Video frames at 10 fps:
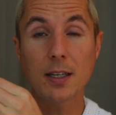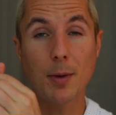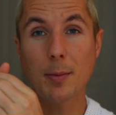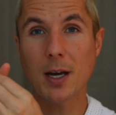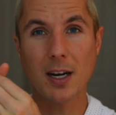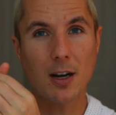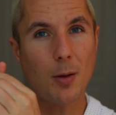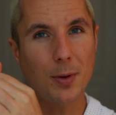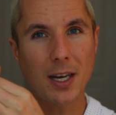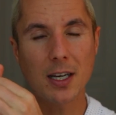It might be kind of
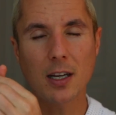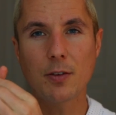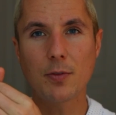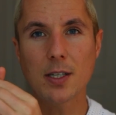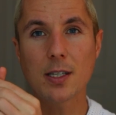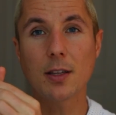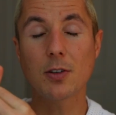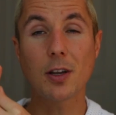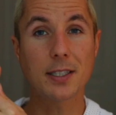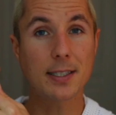complicated to get a visa, and there
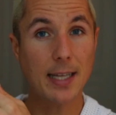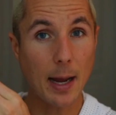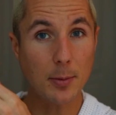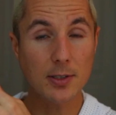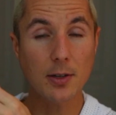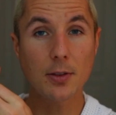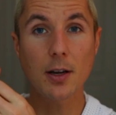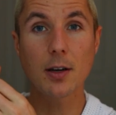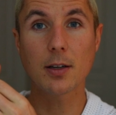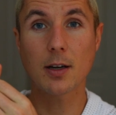are a lot of scammers out
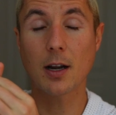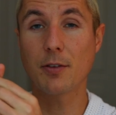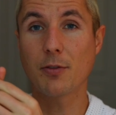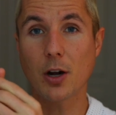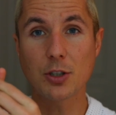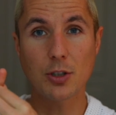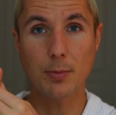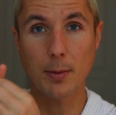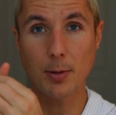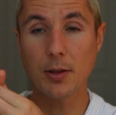there, kind of fraudulent
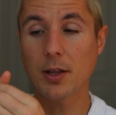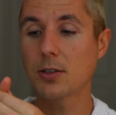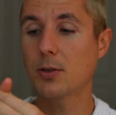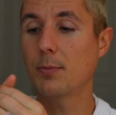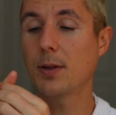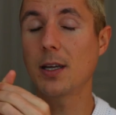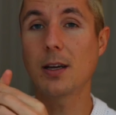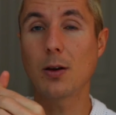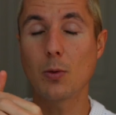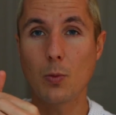people out there, so be
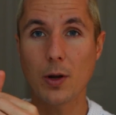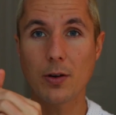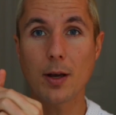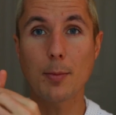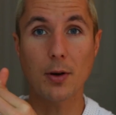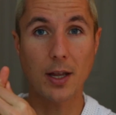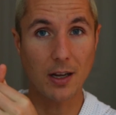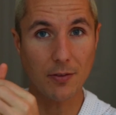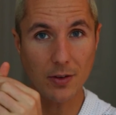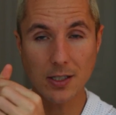weary about
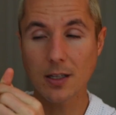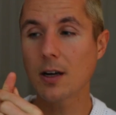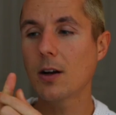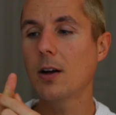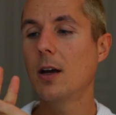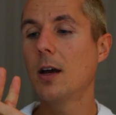getting a visa there.